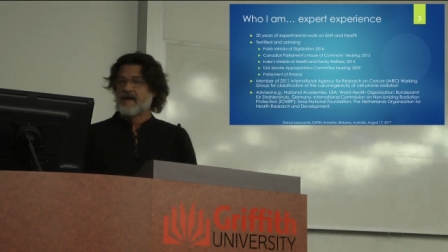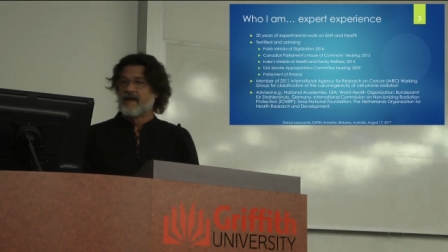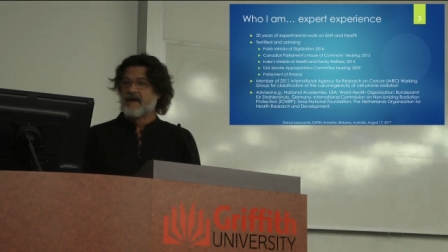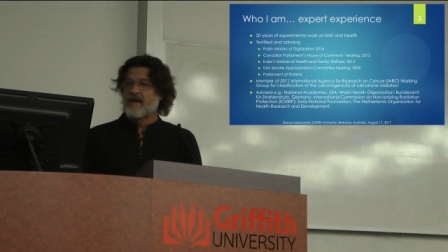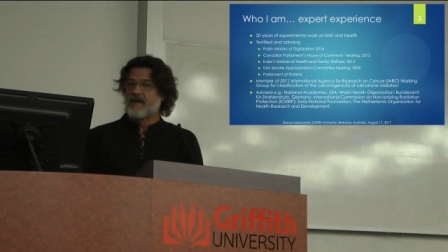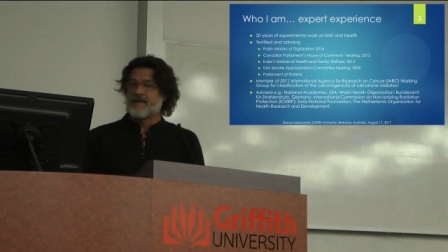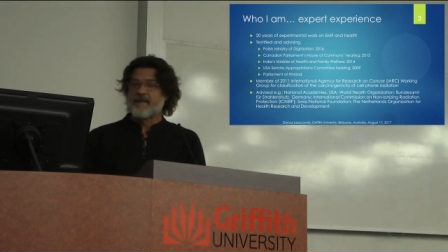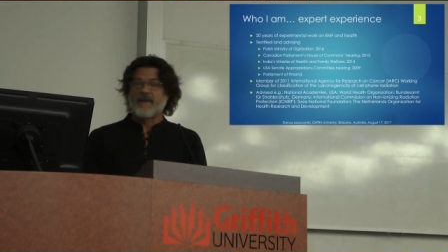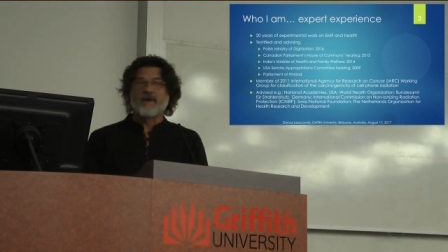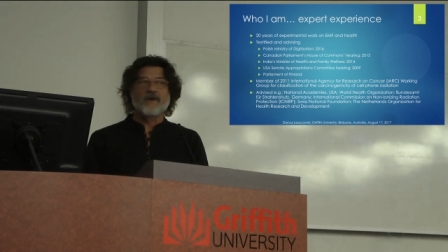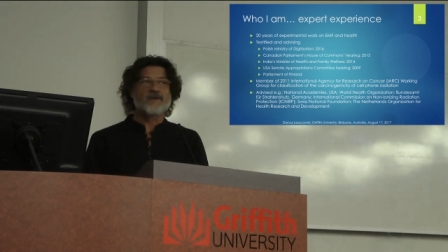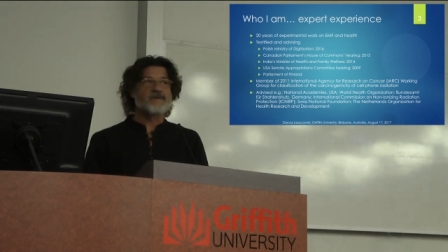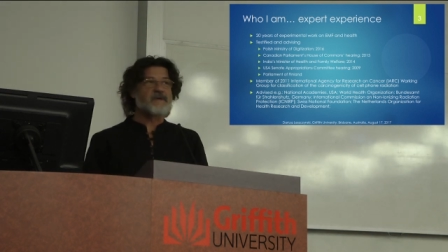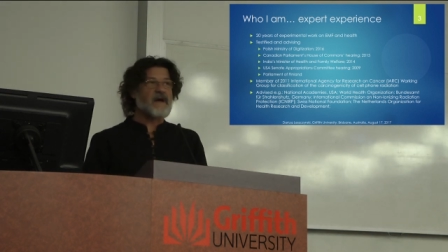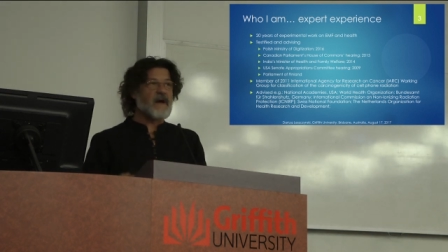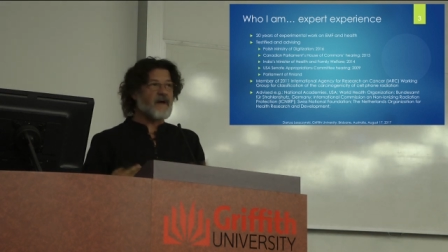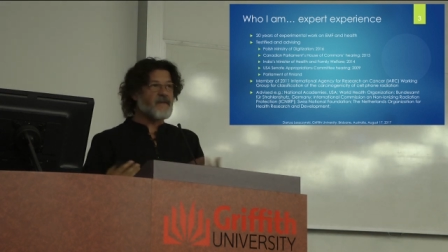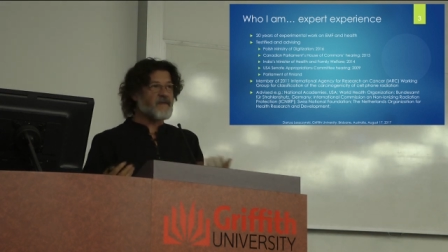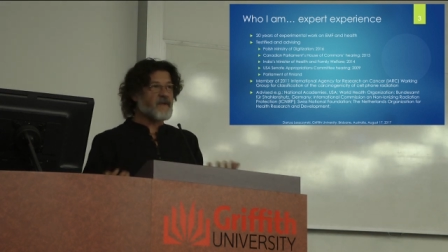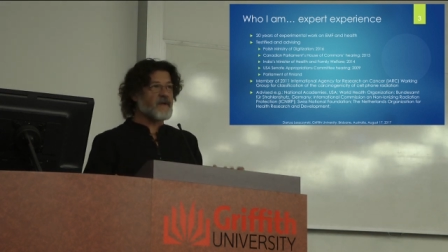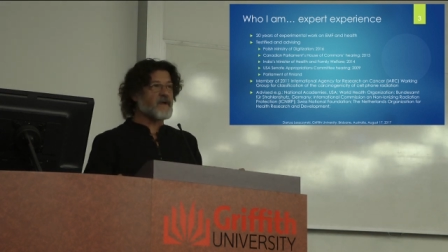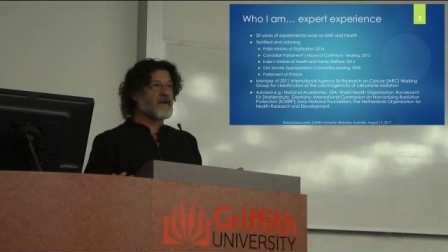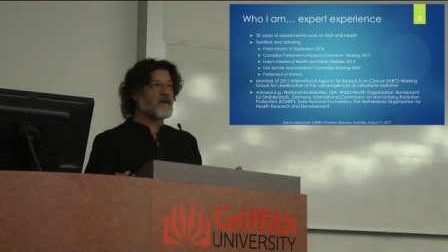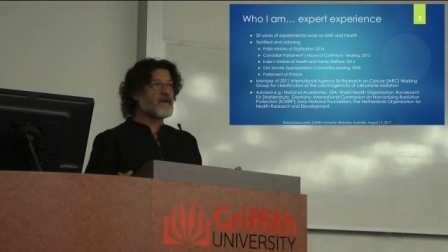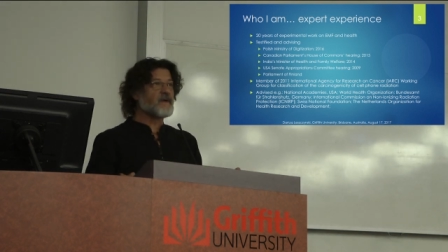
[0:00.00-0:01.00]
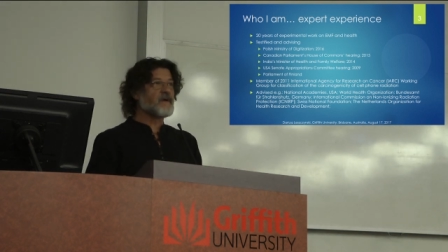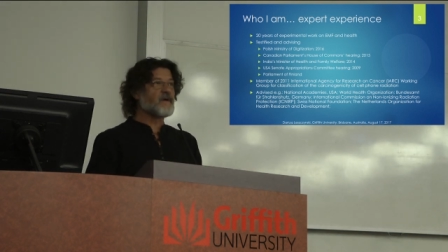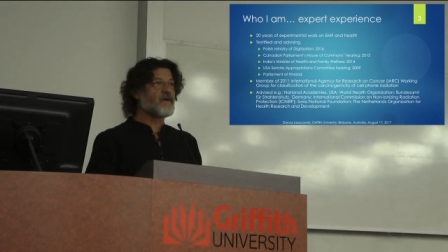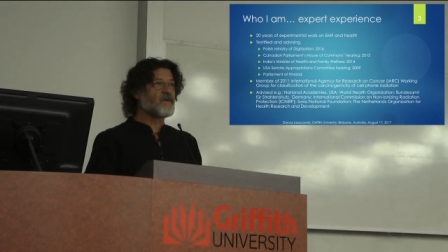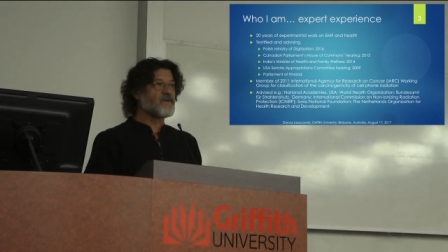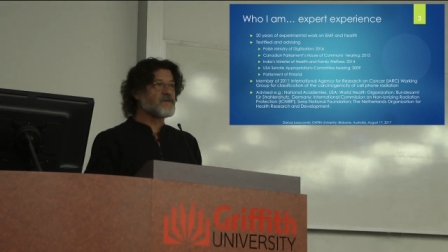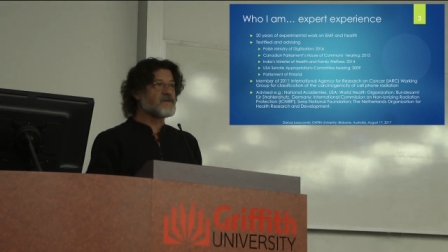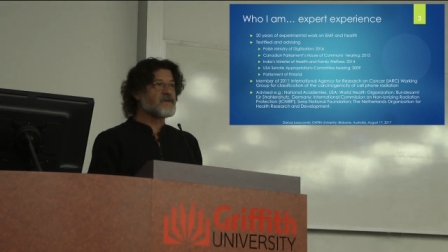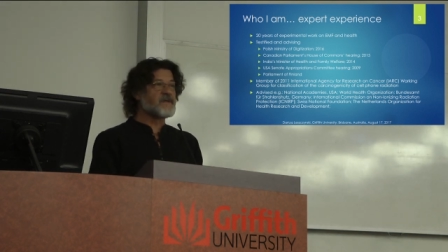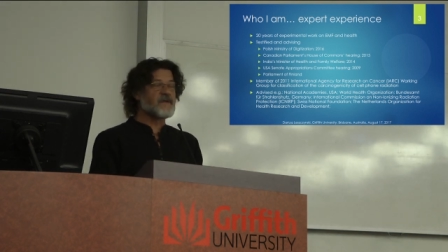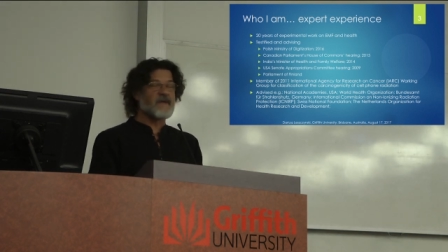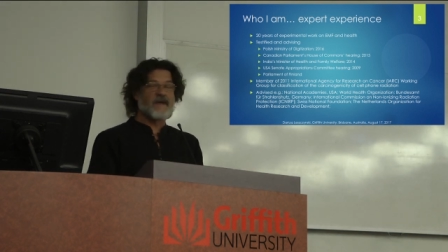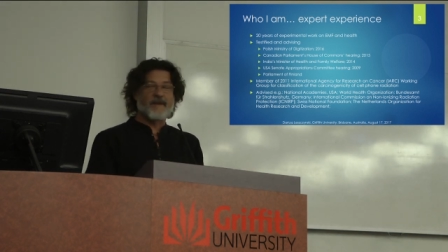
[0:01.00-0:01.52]
because others
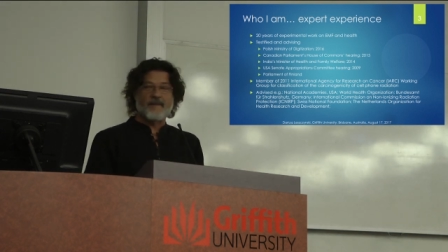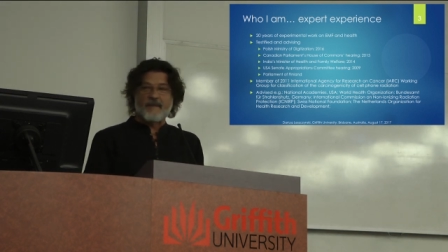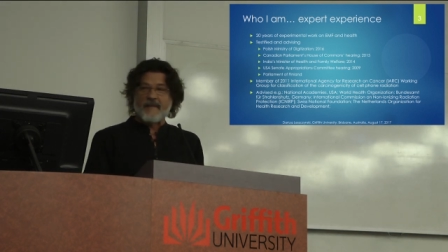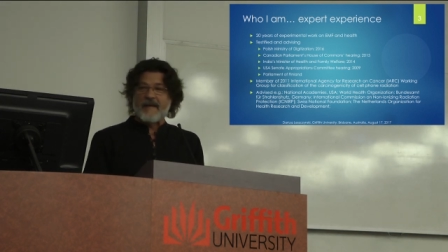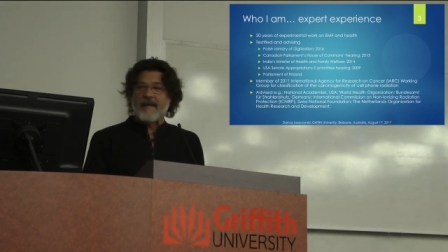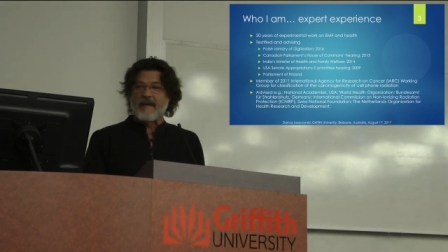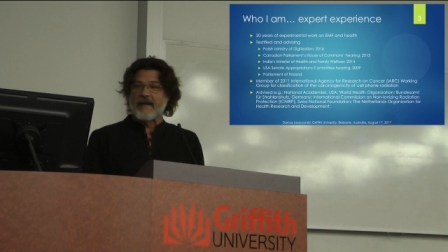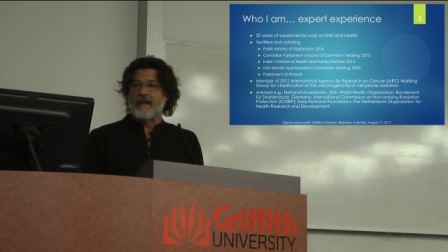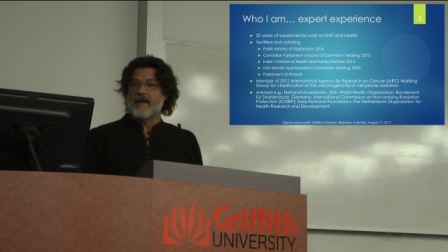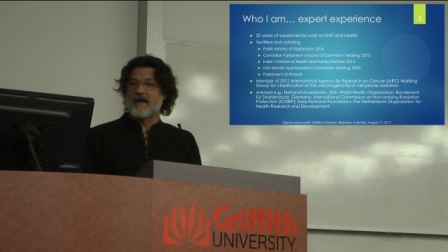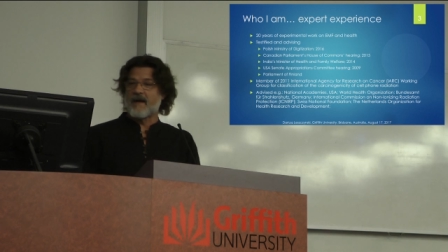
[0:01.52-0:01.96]
consider me